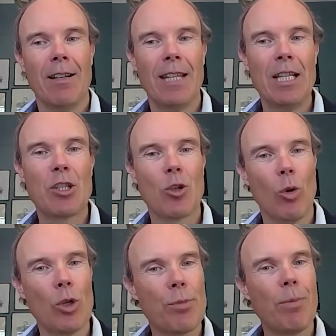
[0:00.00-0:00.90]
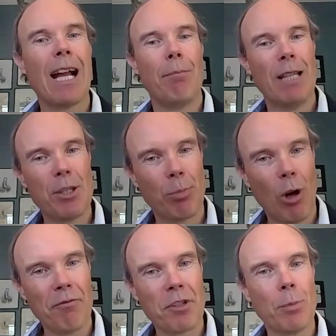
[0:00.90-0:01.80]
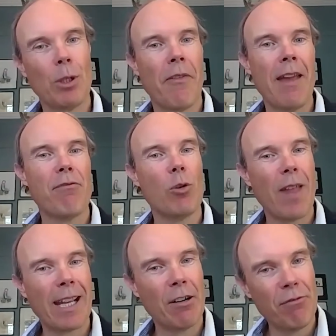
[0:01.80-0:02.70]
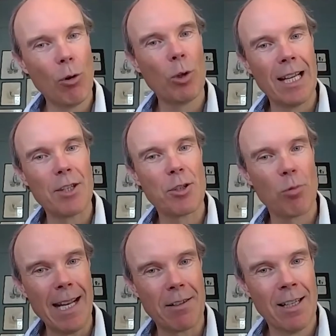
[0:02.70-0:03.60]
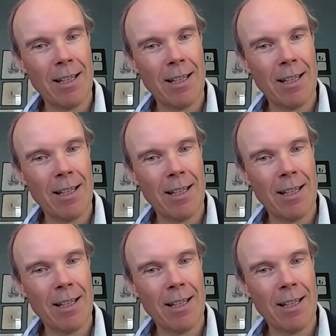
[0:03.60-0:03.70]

these stores become less profitable and therefore they can afford less rent.